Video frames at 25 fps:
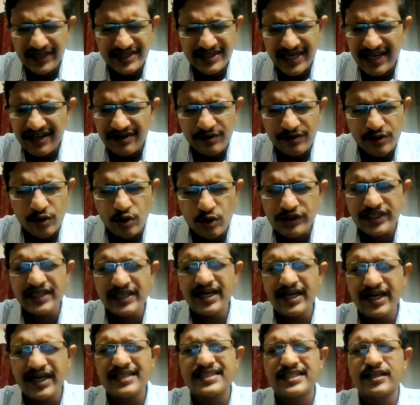take root
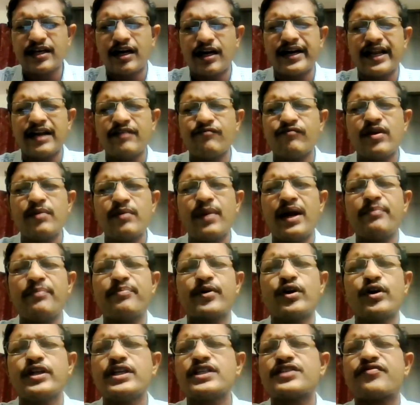in us, Lord, and we might
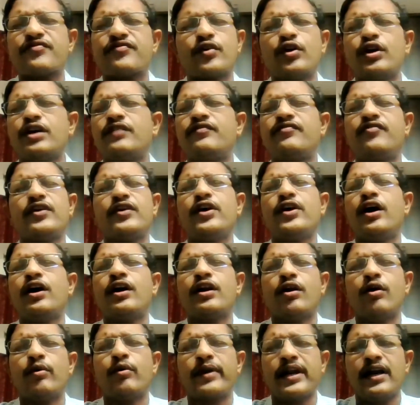produce fruit for your
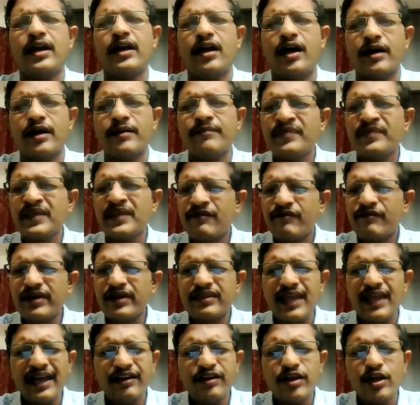glory, Lord. We
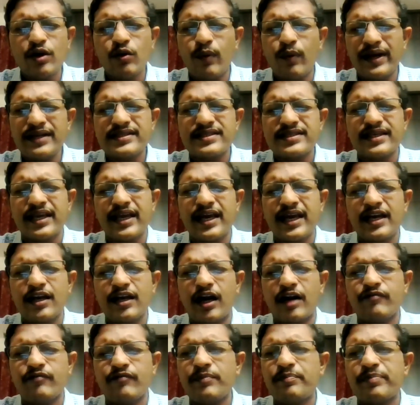thank you once again,
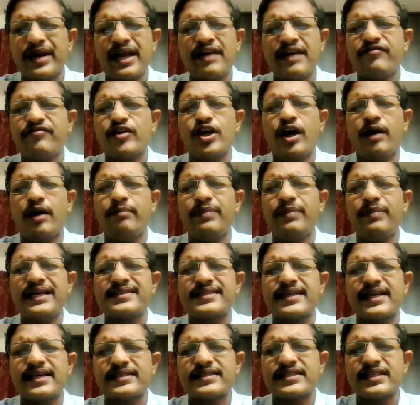Lord. We pray for your
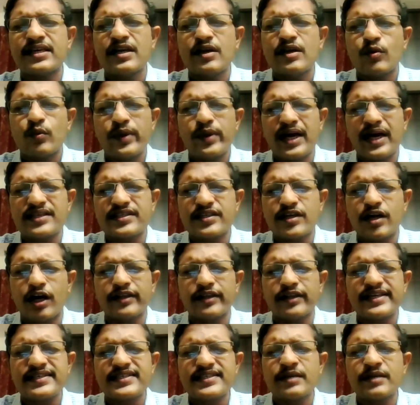blessings. We ask
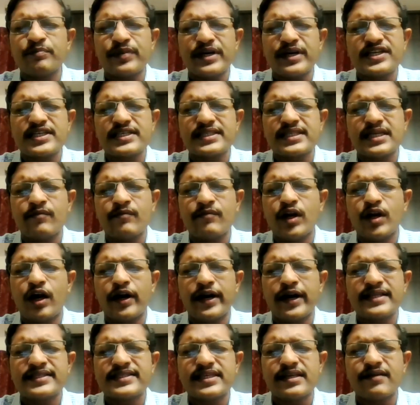all these in precious name,
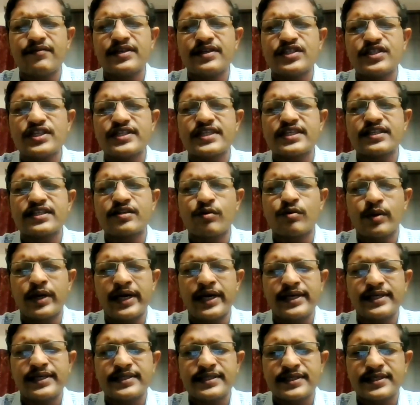Lord and Savior Jesus
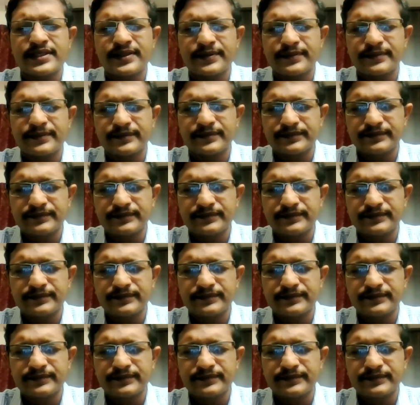Christ.